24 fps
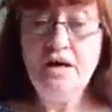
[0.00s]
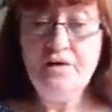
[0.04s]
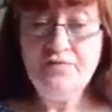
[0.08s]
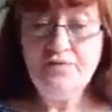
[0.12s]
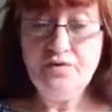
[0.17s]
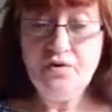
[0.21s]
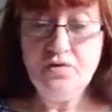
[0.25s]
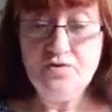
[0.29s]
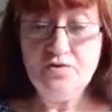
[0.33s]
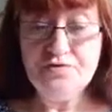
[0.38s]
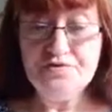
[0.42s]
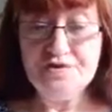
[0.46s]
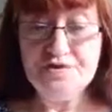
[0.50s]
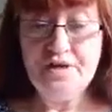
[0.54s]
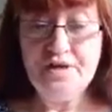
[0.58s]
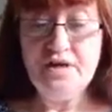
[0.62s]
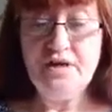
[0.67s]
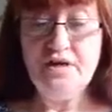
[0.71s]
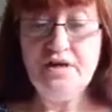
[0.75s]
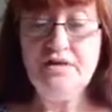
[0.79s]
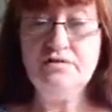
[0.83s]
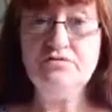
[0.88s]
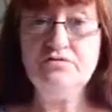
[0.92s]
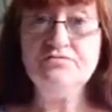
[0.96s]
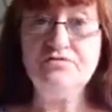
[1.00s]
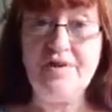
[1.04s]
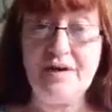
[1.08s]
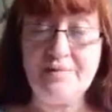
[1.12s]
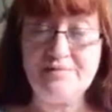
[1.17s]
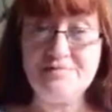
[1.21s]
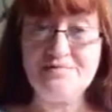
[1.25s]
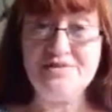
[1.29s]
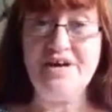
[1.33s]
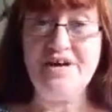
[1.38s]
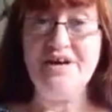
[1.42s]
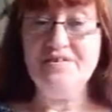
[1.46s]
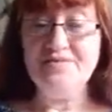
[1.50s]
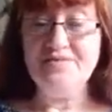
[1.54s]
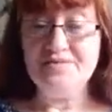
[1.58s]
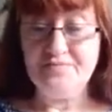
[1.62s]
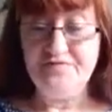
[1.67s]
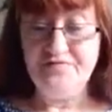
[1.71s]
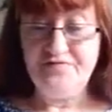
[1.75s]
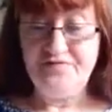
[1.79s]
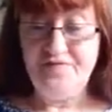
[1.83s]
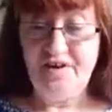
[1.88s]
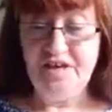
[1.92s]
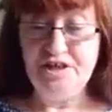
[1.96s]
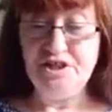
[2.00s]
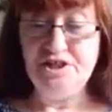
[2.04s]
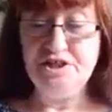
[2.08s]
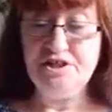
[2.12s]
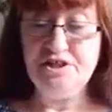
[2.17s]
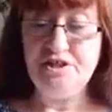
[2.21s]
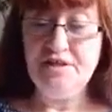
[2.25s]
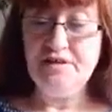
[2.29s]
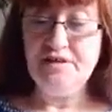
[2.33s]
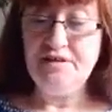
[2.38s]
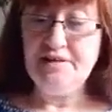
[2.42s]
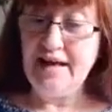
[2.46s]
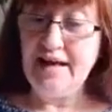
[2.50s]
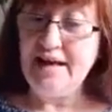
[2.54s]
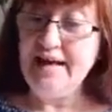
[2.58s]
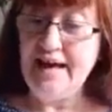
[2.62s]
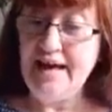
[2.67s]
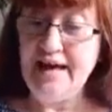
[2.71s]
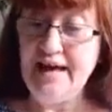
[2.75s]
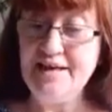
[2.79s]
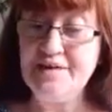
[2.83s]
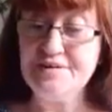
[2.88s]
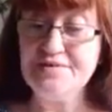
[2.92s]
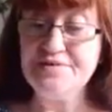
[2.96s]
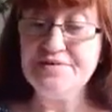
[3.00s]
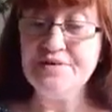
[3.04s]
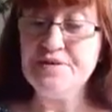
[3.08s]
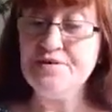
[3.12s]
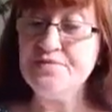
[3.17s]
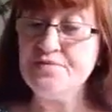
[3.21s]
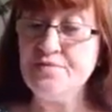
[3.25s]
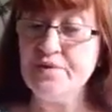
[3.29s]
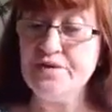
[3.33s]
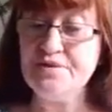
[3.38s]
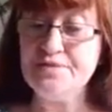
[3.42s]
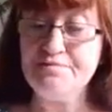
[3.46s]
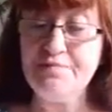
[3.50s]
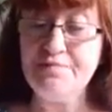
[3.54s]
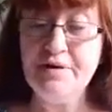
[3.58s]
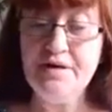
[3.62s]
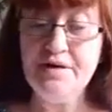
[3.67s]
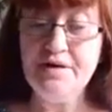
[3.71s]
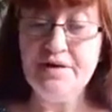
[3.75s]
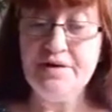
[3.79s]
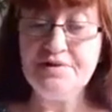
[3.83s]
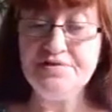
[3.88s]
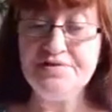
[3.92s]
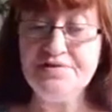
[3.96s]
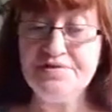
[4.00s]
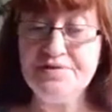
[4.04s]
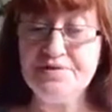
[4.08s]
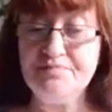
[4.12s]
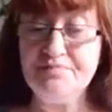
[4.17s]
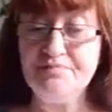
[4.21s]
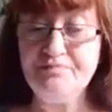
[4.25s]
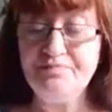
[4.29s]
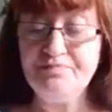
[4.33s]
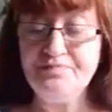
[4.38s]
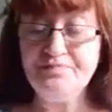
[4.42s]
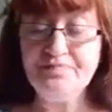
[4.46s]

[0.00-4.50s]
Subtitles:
Of course, reptiles and fish lay eggs as well as birds.